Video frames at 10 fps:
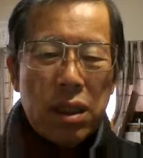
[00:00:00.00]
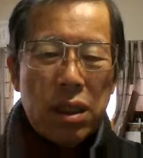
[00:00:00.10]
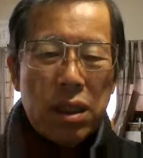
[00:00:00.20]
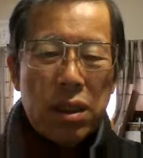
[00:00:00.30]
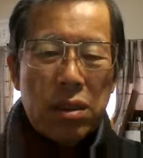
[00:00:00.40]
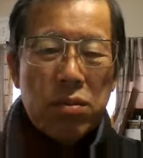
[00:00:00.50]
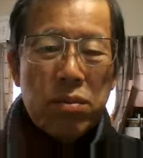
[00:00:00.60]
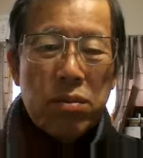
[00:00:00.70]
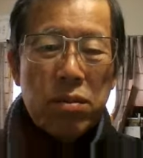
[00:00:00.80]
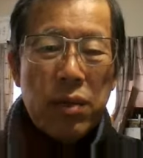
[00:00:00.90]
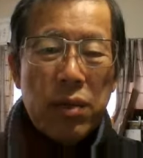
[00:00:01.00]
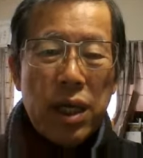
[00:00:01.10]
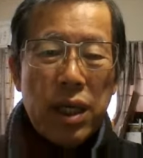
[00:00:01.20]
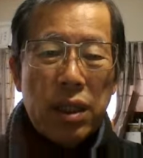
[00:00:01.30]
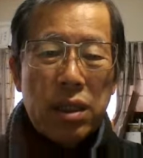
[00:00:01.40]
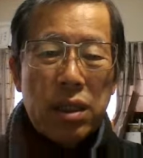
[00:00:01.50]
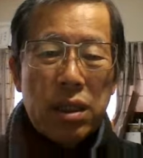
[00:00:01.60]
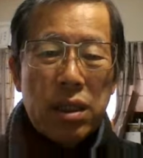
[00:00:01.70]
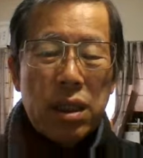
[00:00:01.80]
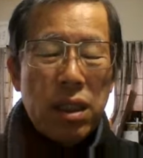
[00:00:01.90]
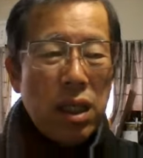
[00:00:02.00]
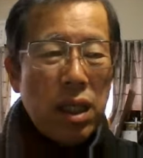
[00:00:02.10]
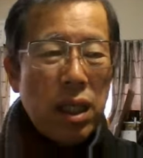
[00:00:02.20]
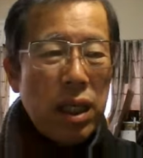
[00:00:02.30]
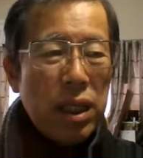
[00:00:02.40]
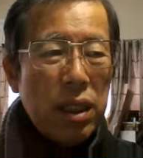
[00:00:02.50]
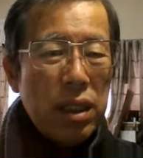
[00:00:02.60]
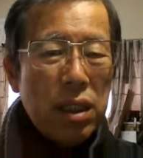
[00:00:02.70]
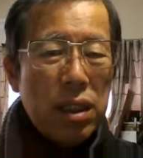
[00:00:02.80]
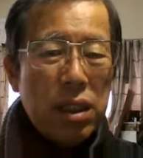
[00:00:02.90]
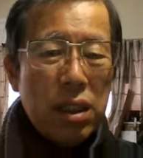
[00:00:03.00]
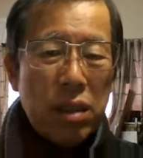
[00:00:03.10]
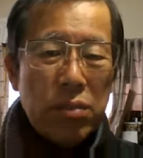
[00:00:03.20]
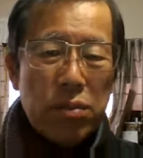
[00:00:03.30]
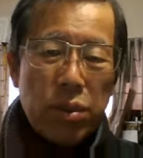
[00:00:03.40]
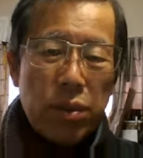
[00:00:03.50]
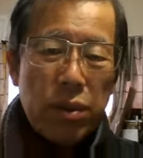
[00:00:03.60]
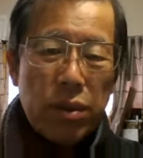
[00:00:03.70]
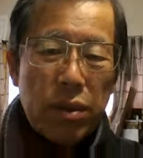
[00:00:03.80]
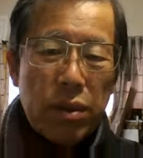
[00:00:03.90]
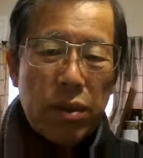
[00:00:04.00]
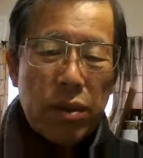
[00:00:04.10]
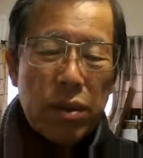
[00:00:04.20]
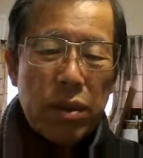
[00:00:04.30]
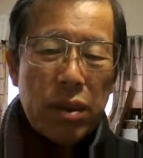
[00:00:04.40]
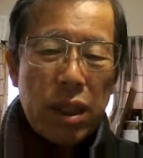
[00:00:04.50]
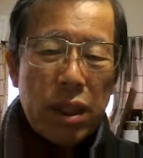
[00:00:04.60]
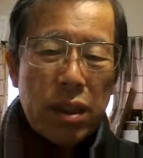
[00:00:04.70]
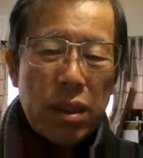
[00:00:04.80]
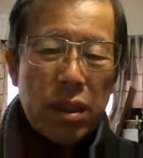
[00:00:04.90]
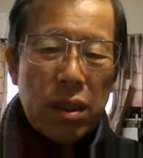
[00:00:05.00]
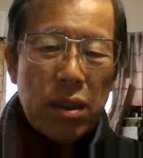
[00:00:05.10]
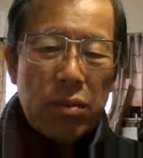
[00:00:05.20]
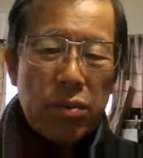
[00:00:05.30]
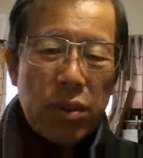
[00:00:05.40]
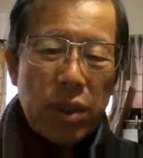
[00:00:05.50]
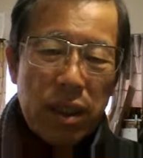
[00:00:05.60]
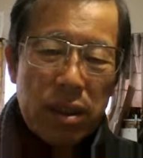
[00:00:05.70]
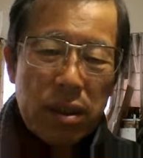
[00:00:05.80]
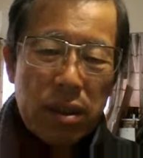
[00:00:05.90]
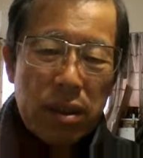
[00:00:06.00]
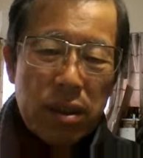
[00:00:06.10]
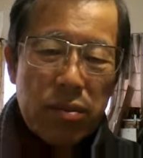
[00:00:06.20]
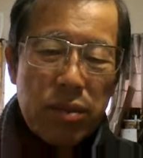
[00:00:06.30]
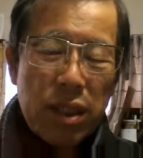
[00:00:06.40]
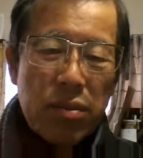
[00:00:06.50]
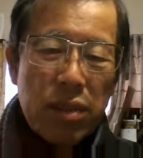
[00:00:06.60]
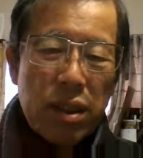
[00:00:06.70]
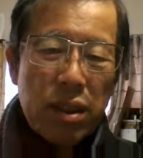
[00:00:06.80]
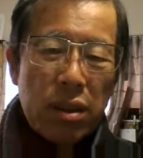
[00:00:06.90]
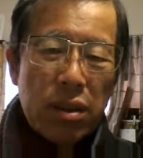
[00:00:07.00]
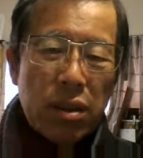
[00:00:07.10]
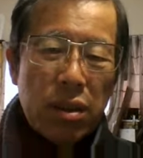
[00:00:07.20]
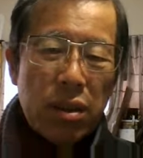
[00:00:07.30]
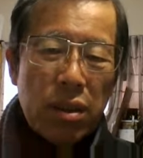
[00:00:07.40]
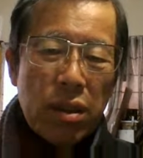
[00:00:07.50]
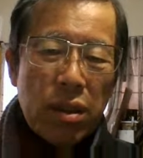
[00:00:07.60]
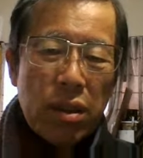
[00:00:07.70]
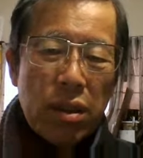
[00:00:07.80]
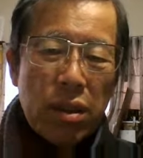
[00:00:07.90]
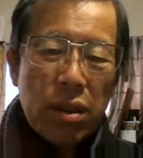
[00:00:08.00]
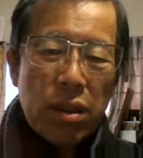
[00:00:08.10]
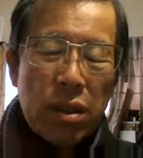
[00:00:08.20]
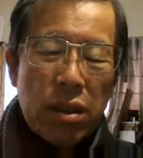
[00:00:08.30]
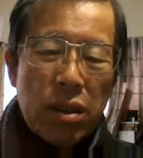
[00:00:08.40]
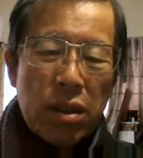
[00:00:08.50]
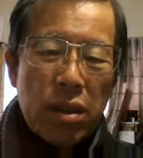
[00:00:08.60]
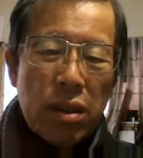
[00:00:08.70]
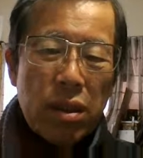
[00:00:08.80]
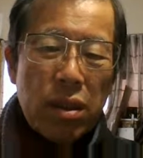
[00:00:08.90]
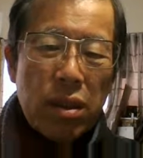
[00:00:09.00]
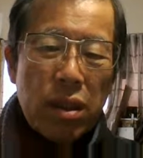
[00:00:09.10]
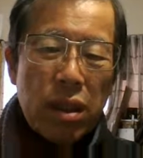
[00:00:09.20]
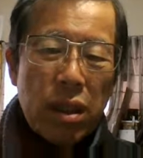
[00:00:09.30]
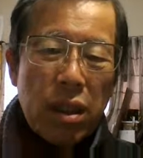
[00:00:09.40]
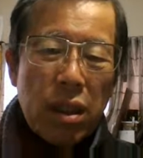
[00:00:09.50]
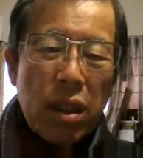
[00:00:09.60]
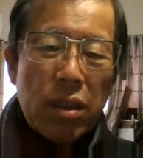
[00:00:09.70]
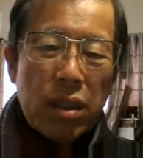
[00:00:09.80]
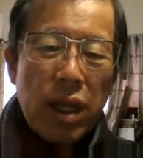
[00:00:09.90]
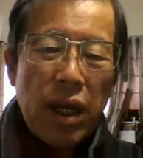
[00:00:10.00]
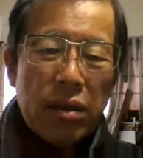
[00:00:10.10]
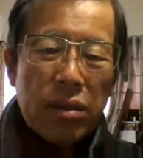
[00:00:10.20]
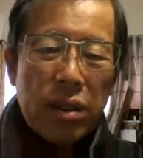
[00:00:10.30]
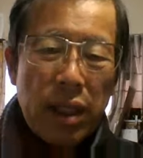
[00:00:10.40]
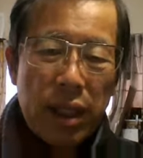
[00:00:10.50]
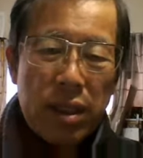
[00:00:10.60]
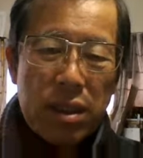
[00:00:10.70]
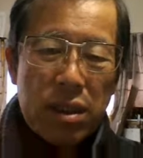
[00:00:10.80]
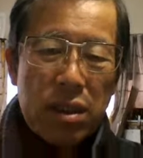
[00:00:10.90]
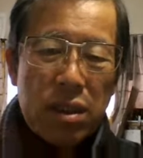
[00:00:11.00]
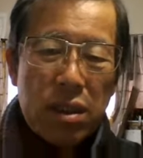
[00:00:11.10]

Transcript: it is made like a, like a press, maybe you know, or uh, contact lens.